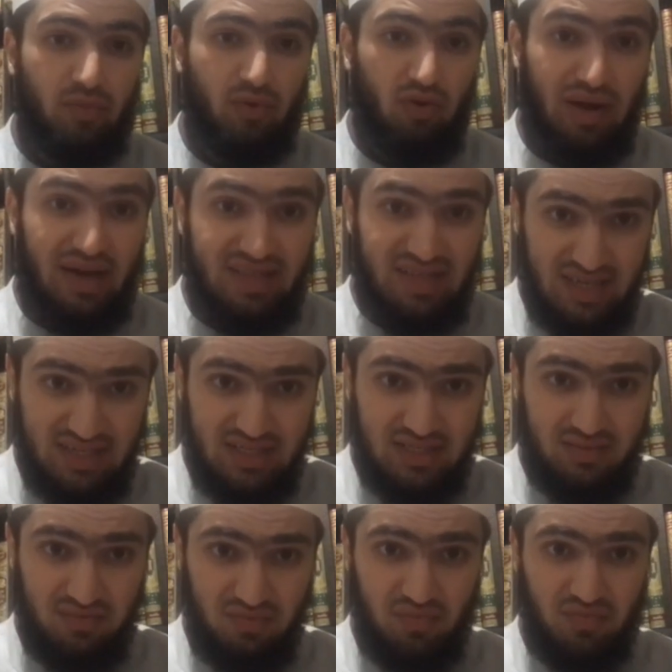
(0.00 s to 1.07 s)
remind
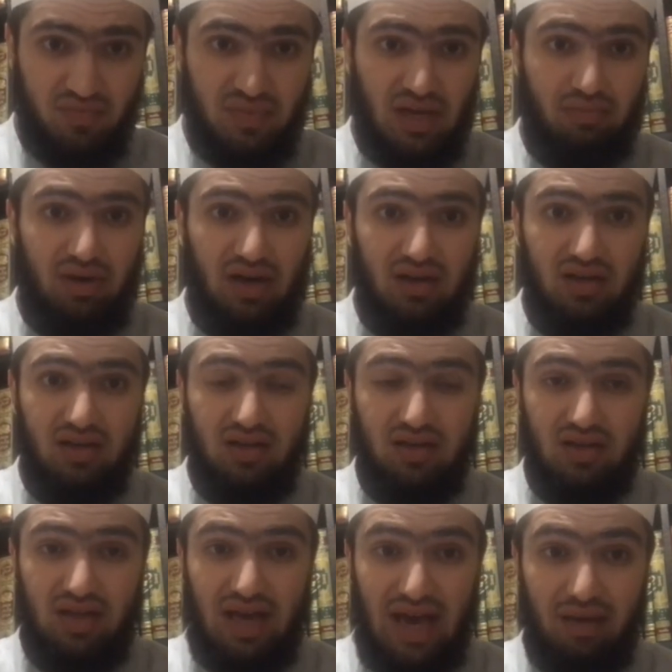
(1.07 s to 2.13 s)
us about
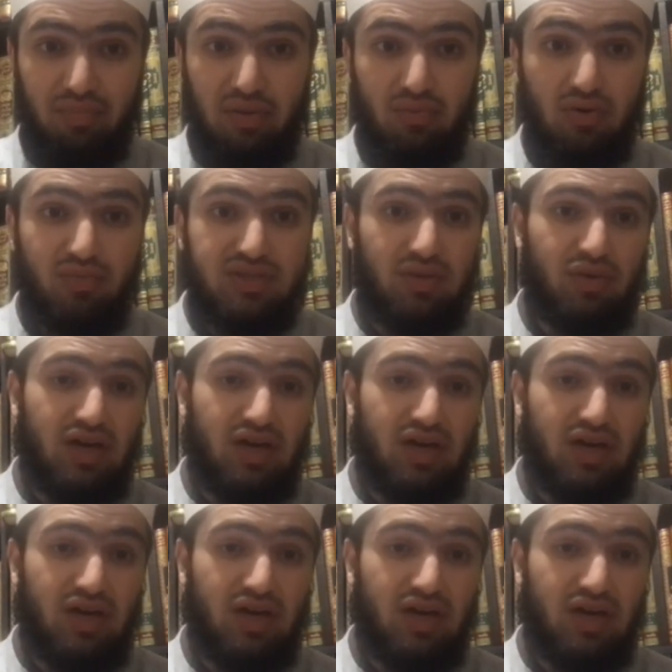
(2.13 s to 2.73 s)
the happy moments that